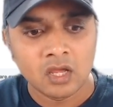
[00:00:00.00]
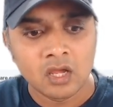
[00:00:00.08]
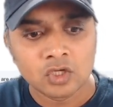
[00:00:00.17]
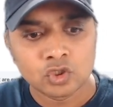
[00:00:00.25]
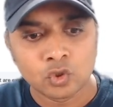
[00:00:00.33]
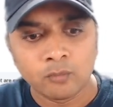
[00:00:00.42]

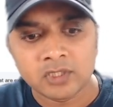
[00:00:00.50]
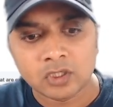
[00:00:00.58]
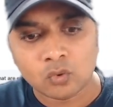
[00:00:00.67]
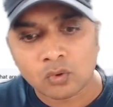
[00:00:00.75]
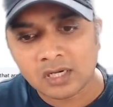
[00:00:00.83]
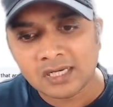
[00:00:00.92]
show me the
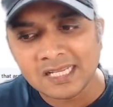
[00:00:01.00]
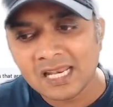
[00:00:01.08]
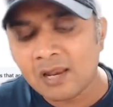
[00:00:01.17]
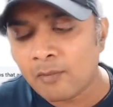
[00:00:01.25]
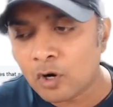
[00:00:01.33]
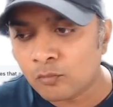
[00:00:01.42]
total
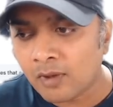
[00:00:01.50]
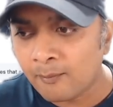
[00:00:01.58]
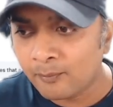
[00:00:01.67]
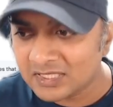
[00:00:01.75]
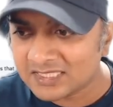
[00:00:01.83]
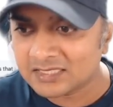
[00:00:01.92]
deal amount by
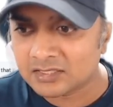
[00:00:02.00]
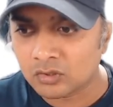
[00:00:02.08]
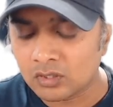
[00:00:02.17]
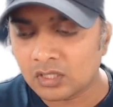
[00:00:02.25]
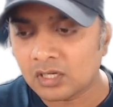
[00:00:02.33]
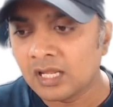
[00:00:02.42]
business
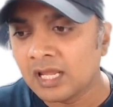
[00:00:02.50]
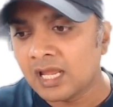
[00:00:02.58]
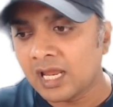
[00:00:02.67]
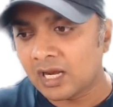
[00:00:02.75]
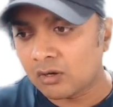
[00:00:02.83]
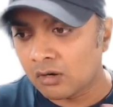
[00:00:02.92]
unit
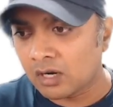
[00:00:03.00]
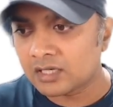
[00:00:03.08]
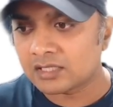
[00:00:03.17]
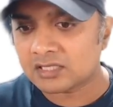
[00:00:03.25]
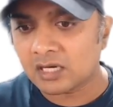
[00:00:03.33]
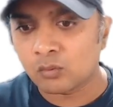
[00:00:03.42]
it'll
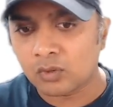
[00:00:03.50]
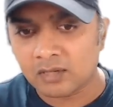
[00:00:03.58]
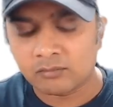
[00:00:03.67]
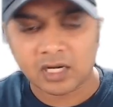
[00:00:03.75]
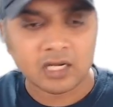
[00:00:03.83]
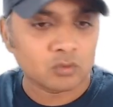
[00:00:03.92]
understand what
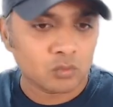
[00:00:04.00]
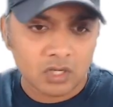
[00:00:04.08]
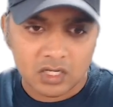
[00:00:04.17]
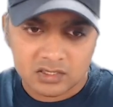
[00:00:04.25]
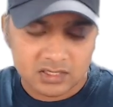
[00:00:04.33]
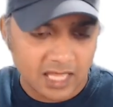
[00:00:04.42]
i'm trying to
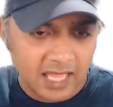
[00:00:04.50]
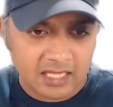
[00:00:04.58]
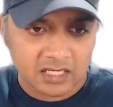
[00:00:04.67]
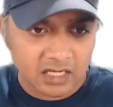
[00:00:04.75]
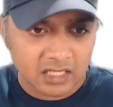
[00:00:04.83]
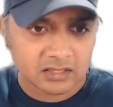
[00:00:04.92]
ask
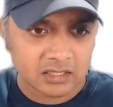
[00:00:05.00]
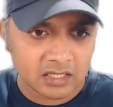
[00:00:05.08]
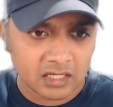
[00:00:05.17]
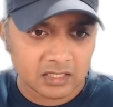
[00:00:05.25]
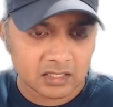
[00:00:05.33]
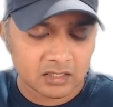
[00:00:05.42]
aggregate the
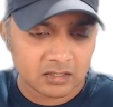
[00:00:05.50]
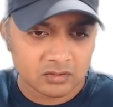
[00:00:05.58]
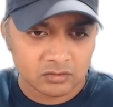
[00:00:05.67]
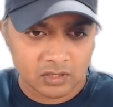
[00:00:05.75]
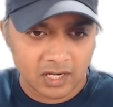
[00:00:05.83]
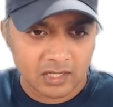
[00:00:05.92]
data
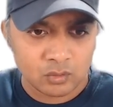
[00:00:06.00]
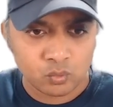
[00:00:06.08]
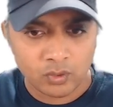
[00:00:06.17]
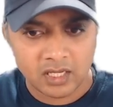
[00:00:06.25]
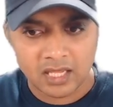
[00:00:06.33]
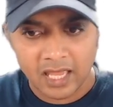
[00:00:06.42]
the right
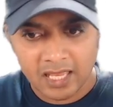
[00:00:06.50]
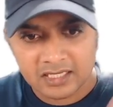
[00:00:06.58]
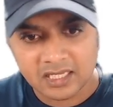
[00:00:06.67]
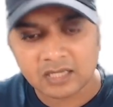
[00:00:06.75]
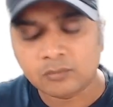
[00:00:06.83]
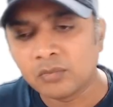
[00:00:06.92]
way
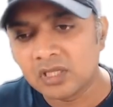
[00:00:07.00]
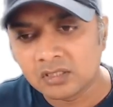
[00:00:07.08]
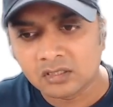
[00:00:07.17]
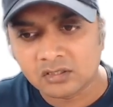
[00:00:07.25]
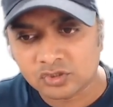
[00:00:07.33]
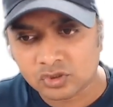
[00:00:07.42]
and get me
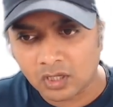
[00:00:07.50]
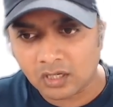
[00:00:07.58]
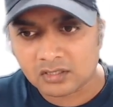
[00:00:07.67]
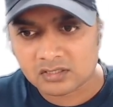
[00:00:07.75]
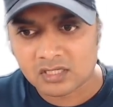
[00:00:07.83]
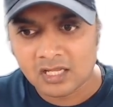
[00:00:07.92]
the
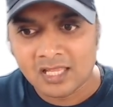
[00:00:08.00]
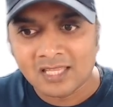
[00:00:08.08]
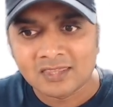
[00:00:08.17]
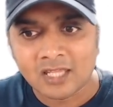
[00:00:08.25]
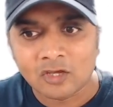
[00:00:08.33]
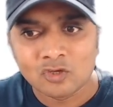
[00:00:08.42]
results
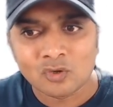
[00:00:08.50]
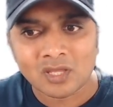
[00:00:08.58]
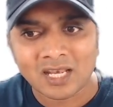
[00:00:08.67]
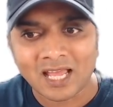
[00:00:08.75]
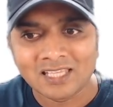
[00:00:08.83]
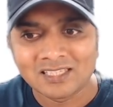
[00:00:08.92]
now you
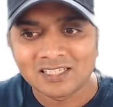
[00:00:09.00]
can either